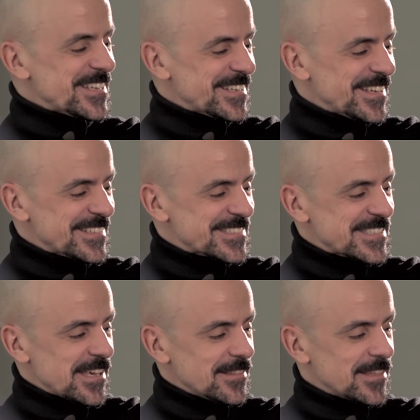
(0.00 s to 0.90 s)
and, and
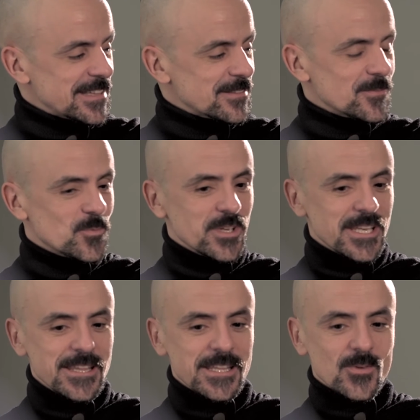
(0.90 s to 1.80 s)
saying that we
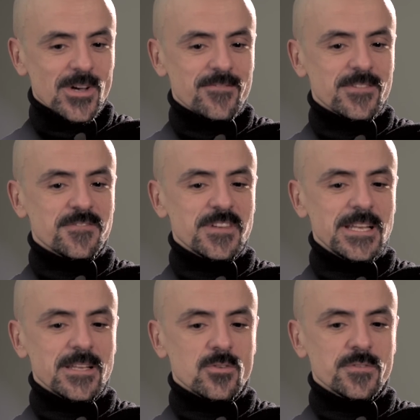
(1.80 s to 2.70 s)
needed to have the
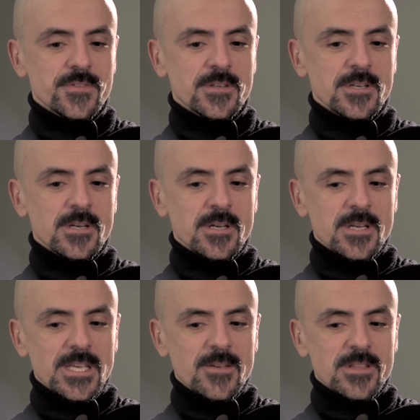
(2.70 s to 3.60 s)
feeling of
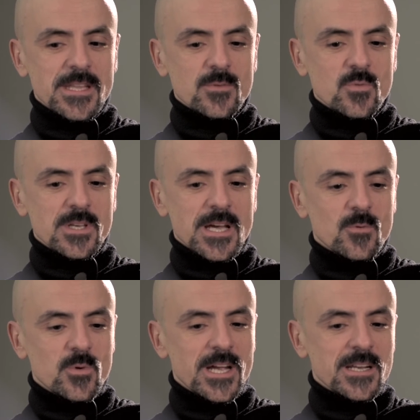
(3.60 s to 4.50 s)
even that we,
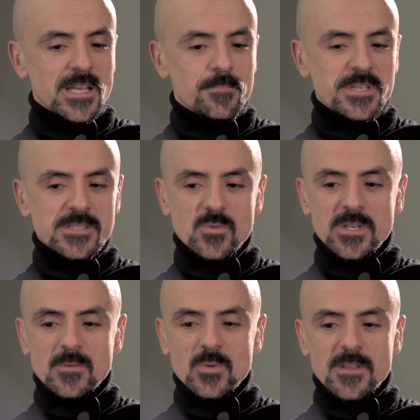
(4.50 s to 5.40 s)
we are in a piece
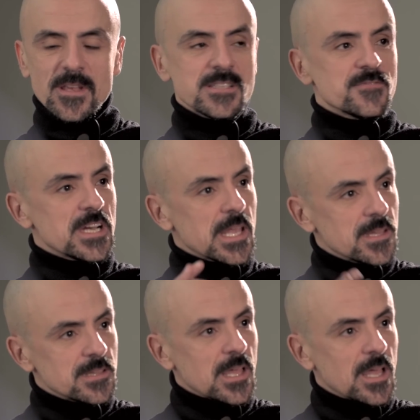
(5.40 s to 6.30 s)
where, where there is very
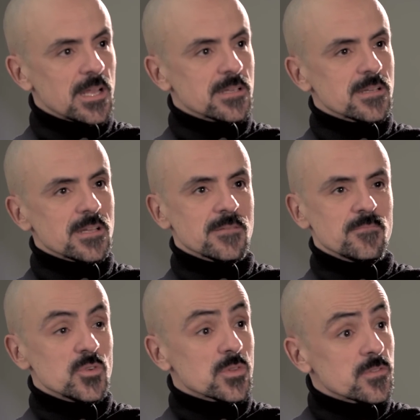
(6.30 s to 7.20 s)
detailed and,
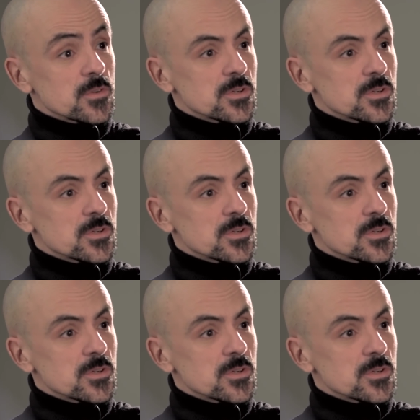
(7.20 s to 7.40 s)
and, beautiful